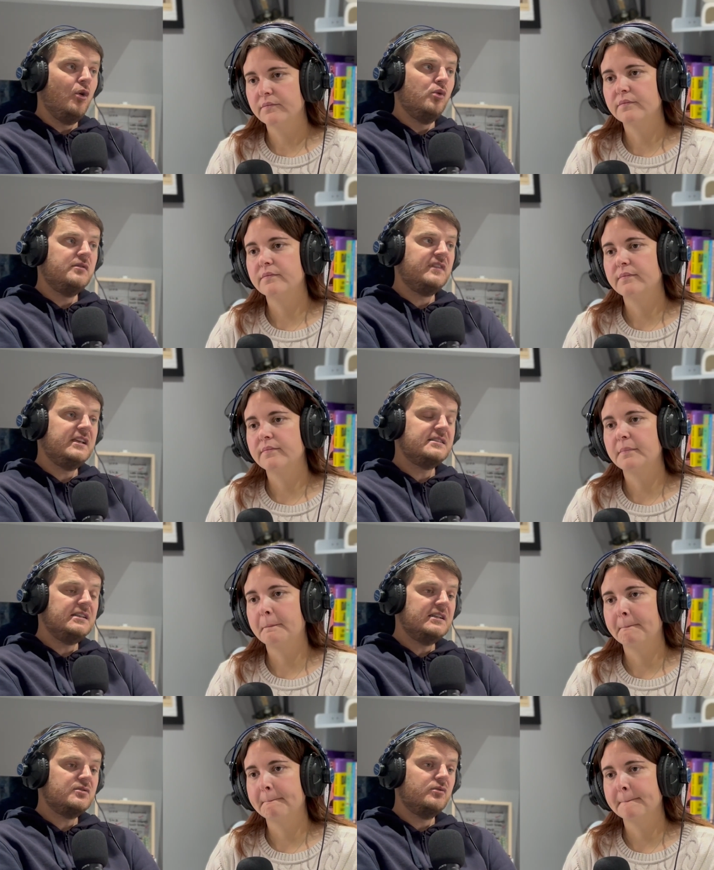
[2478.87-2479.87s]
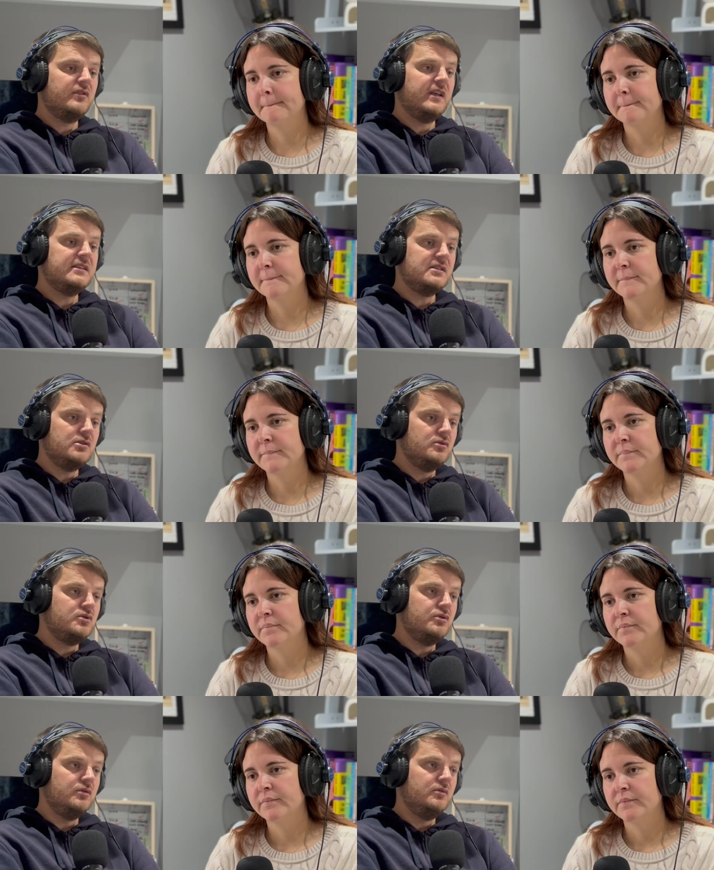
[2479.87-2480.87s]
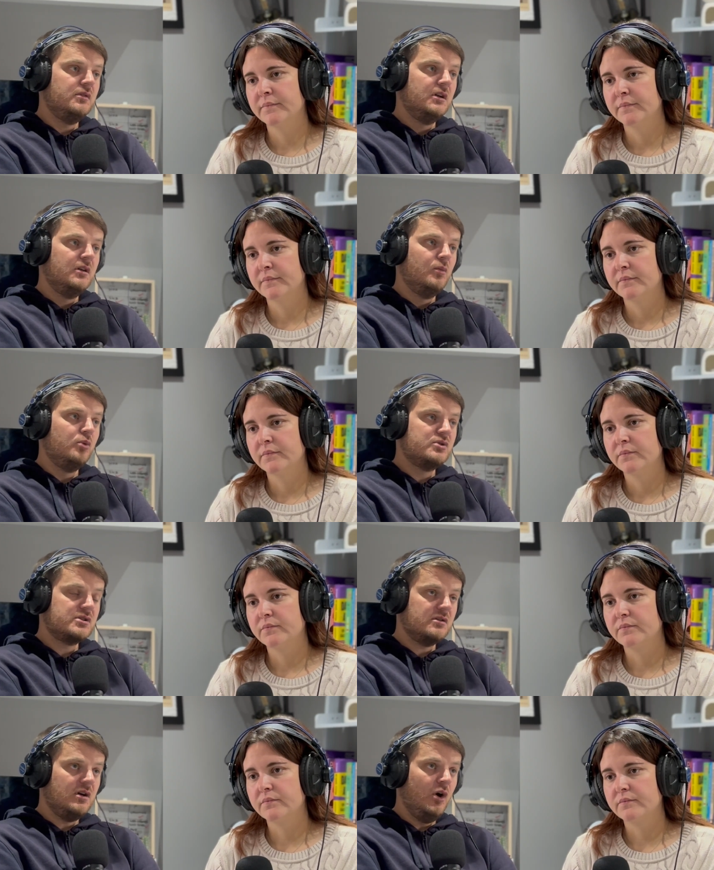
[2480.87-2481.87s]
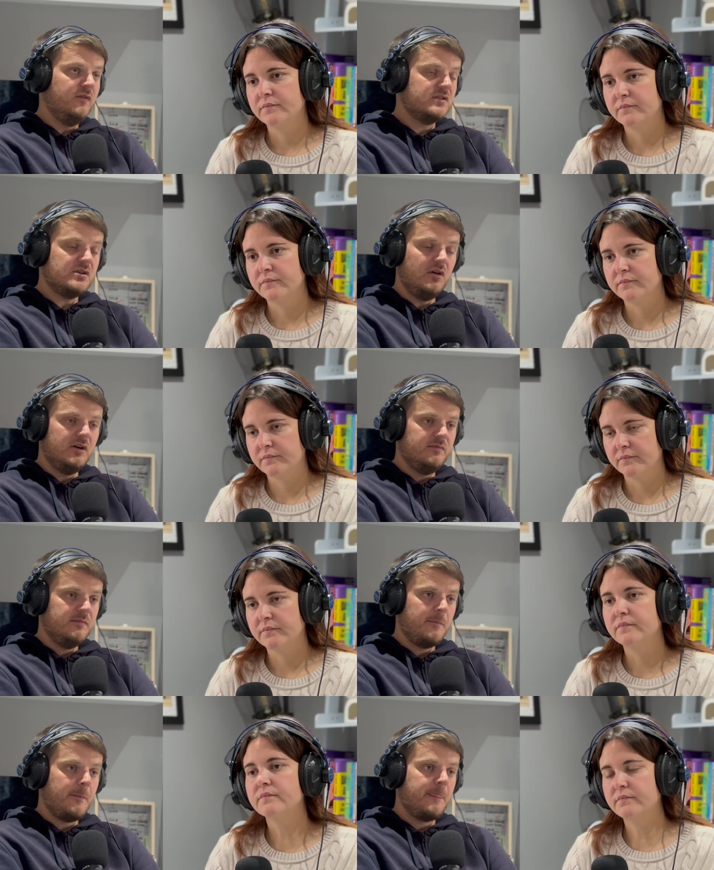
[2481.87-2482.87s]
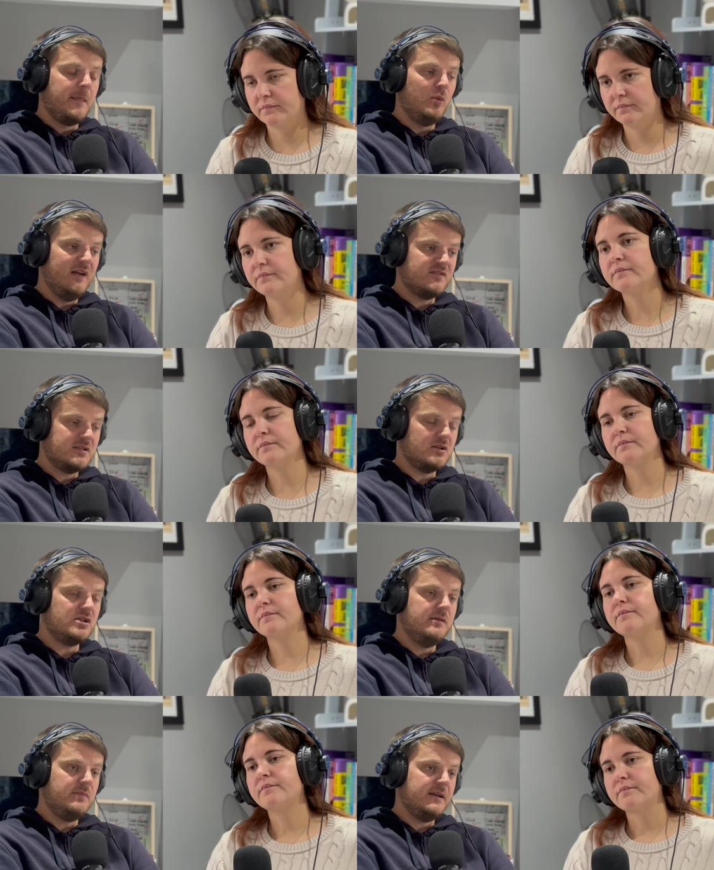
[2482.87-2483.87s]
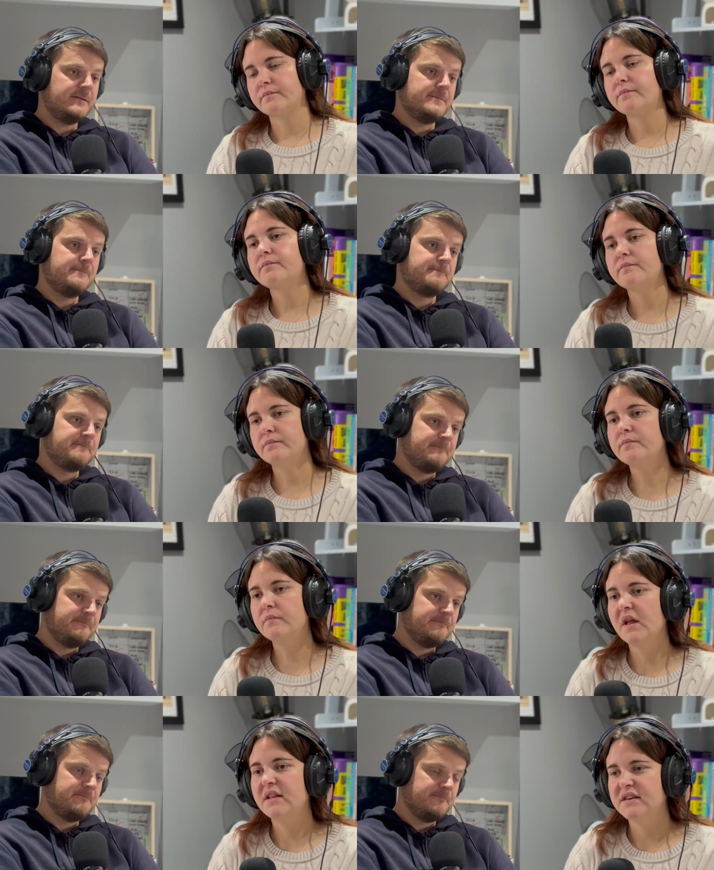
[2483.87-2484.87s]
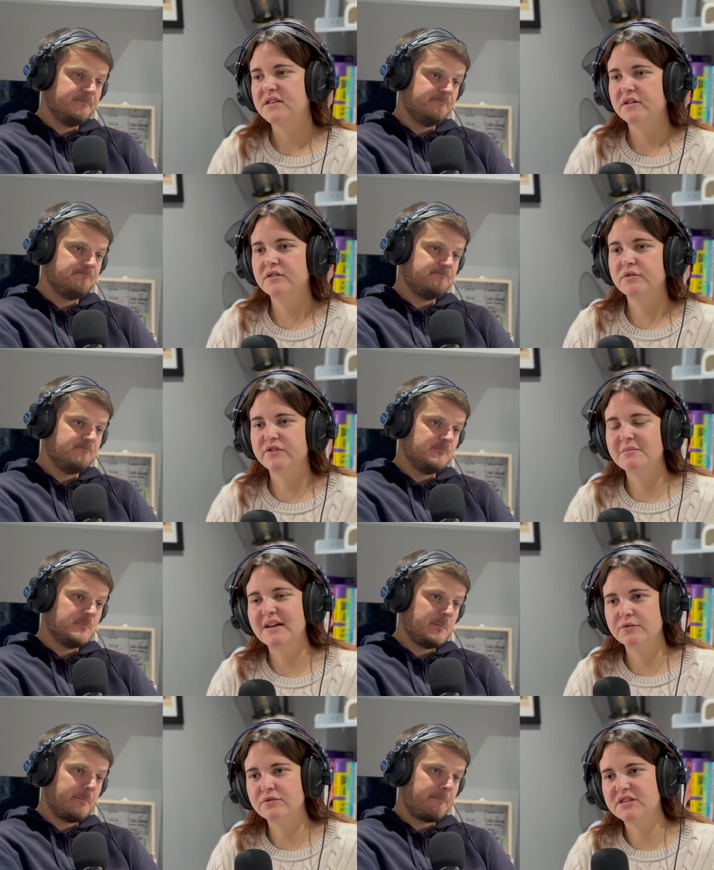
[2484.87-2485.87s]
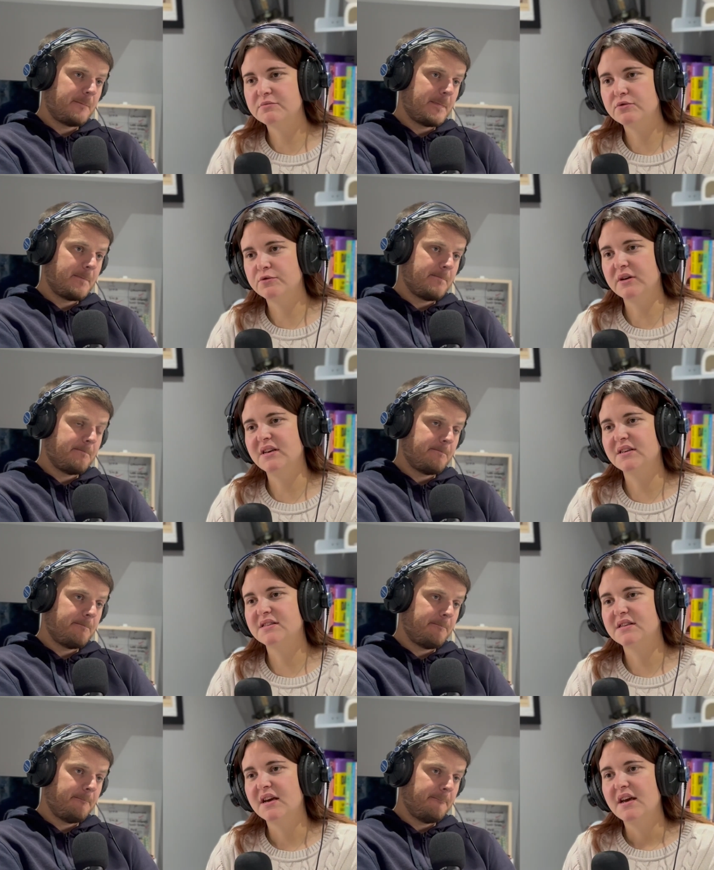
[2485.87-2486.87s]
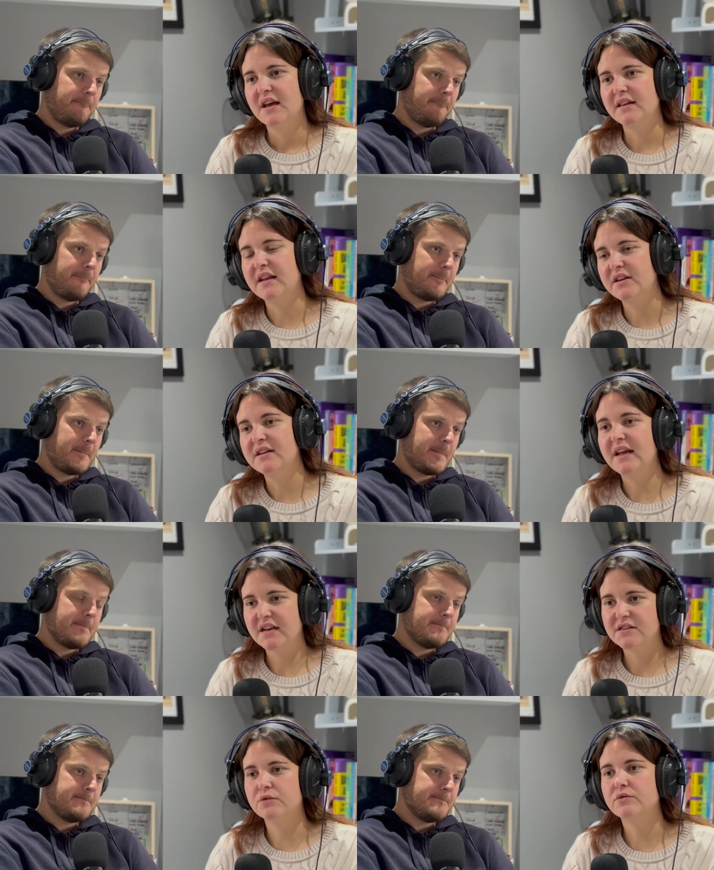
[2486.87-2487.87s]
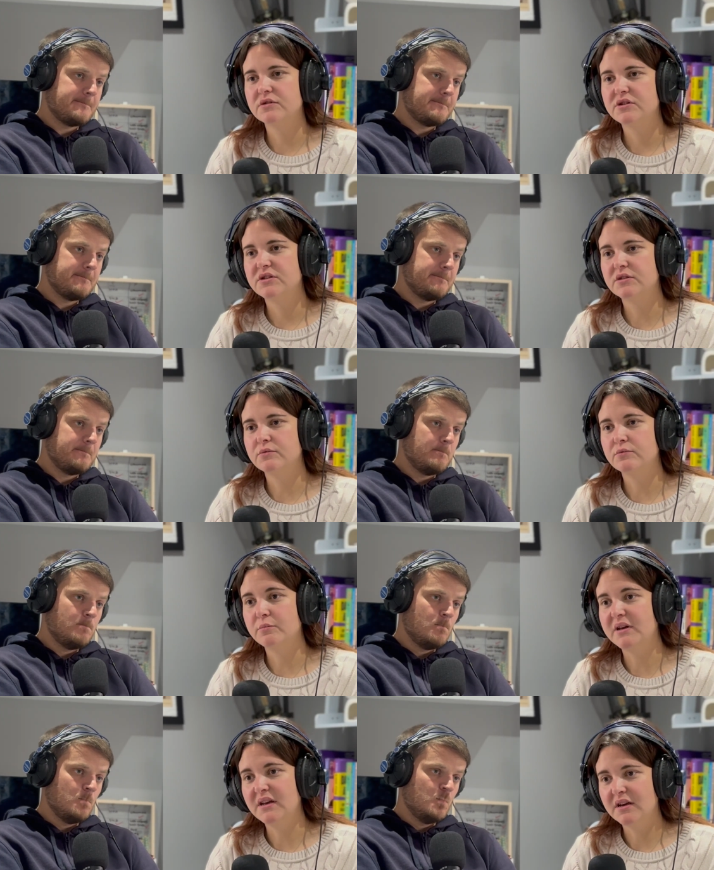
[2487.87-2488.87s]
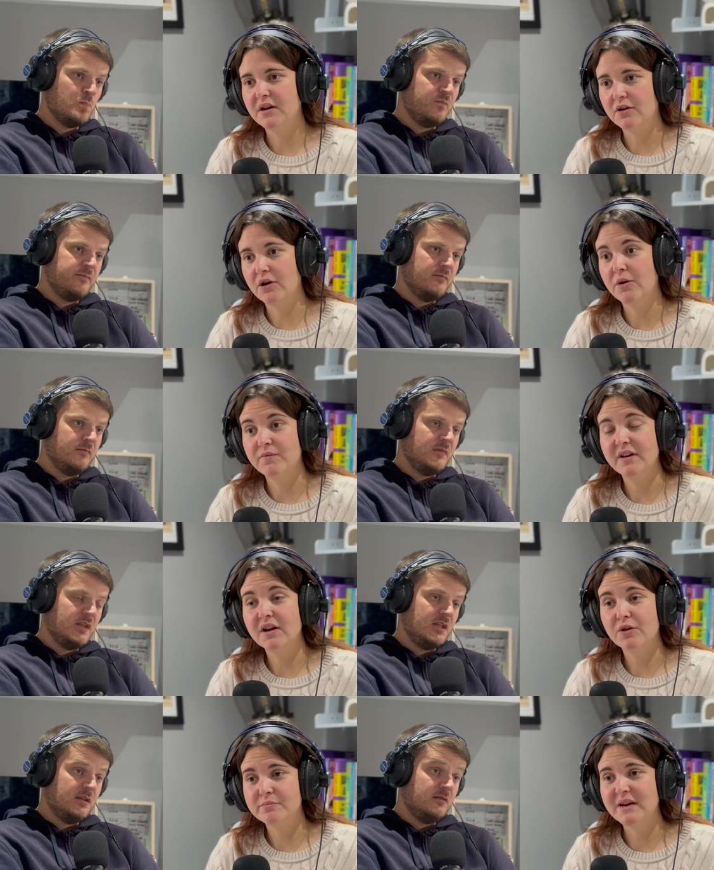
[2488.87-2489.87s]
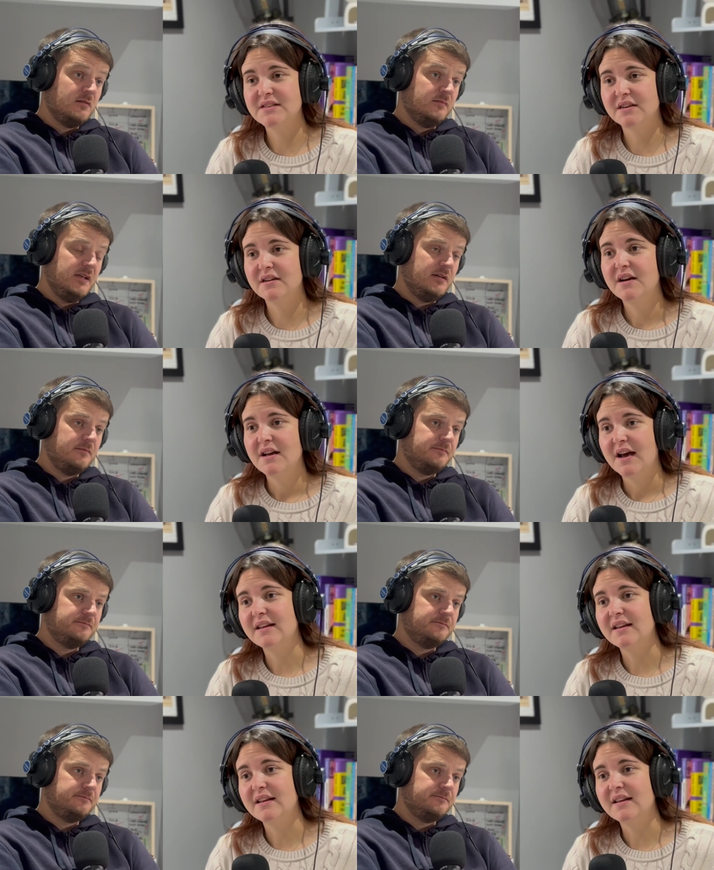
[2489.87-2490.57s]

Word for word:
Speaker 1: all of these little things that you do will, over time will have such an impact.
Speaker 2: They certainly will. If you make all the small tweaks, and then your next launch will be uh, hopefully a lot better. Yeah. And